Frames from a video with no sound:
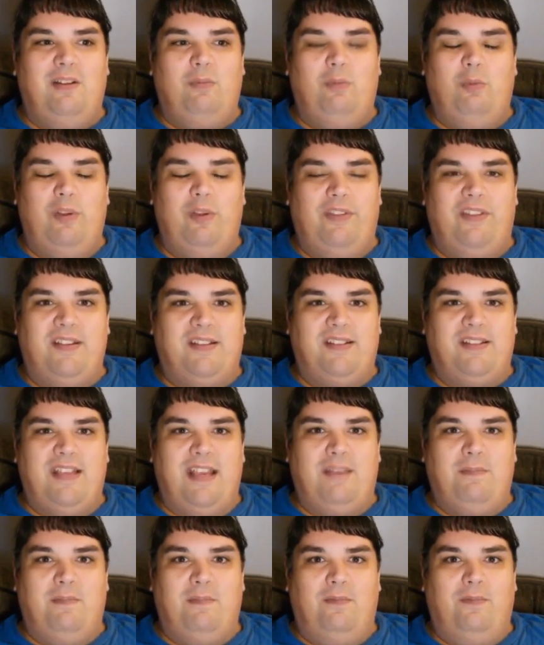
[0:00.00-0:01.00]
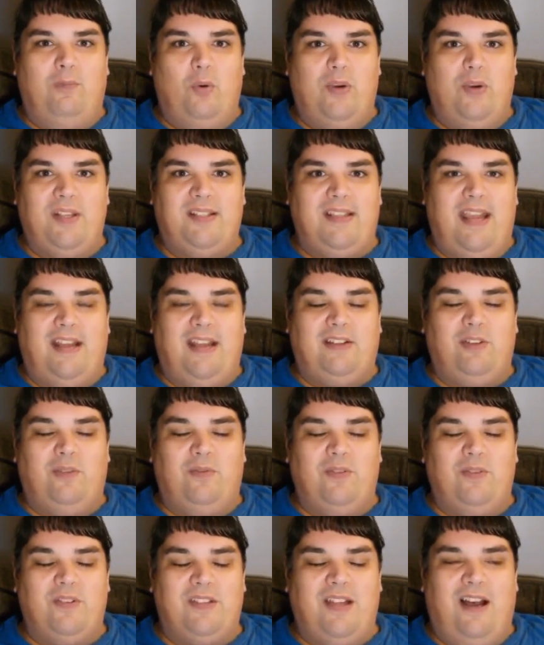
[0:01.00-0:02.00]
with the same voice actor
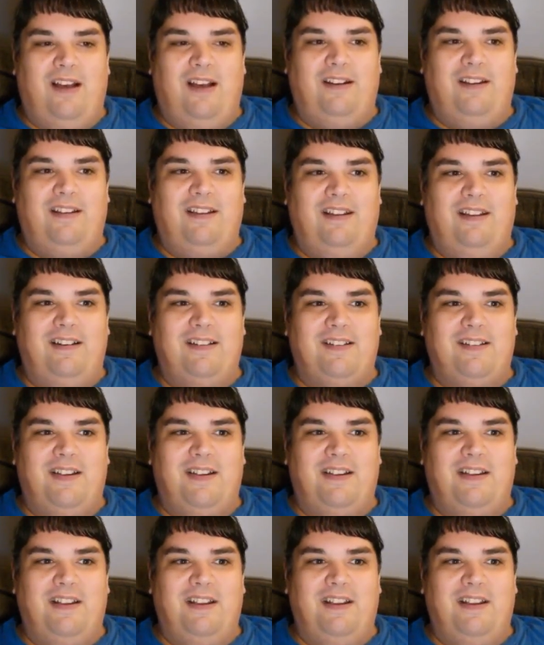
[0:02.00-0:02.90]
for Sonic. And it's like,